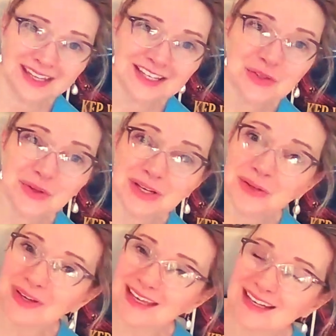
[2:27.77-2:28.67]
So
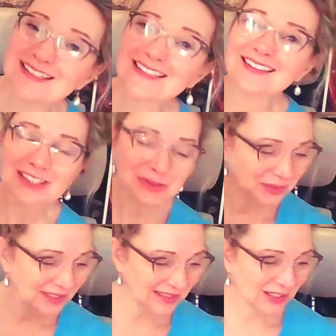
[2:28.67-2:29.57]
anyway, that is a little
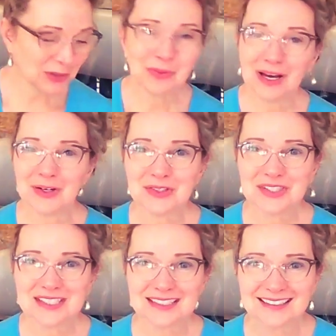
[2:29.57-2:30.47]
bit
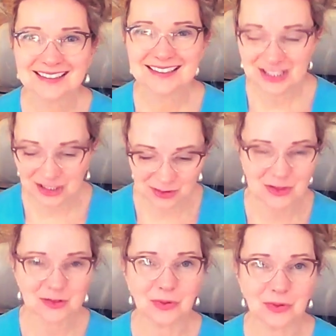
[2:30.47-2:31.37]
about Chief
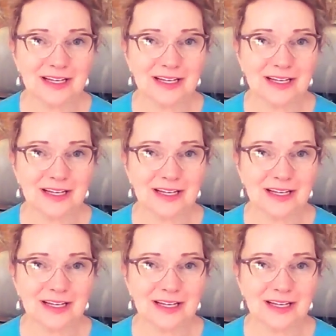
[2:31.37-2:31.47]
Joseph Brant.